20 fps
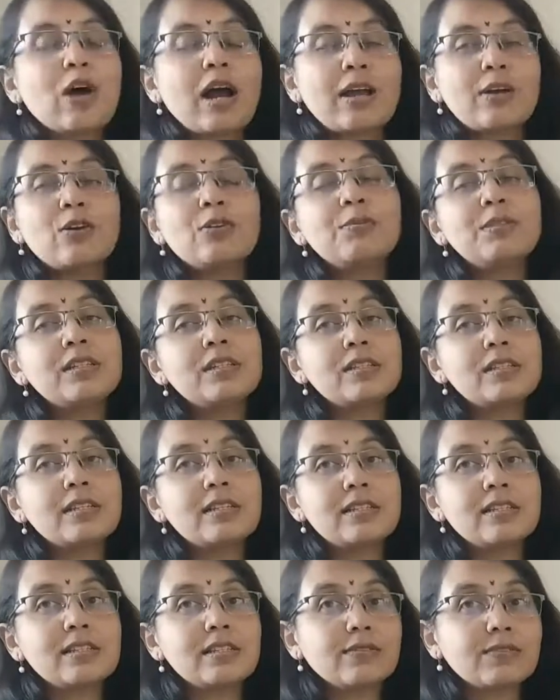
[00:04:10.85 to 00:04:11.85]
I hope these
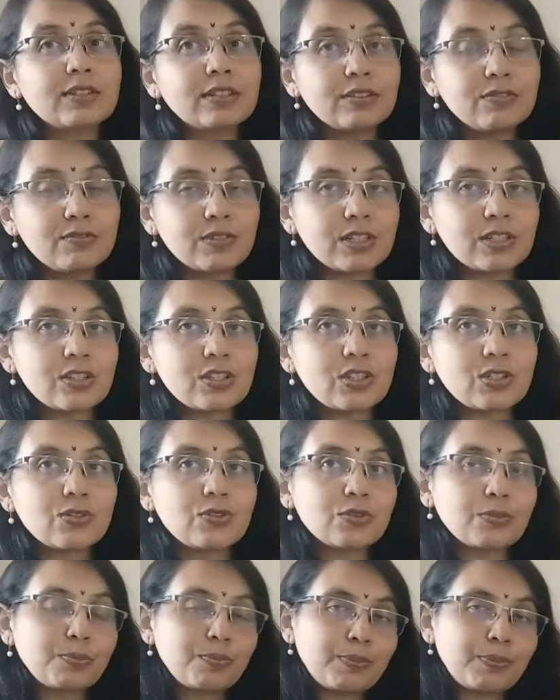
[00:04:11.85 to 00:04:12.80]
reasons have convinced you to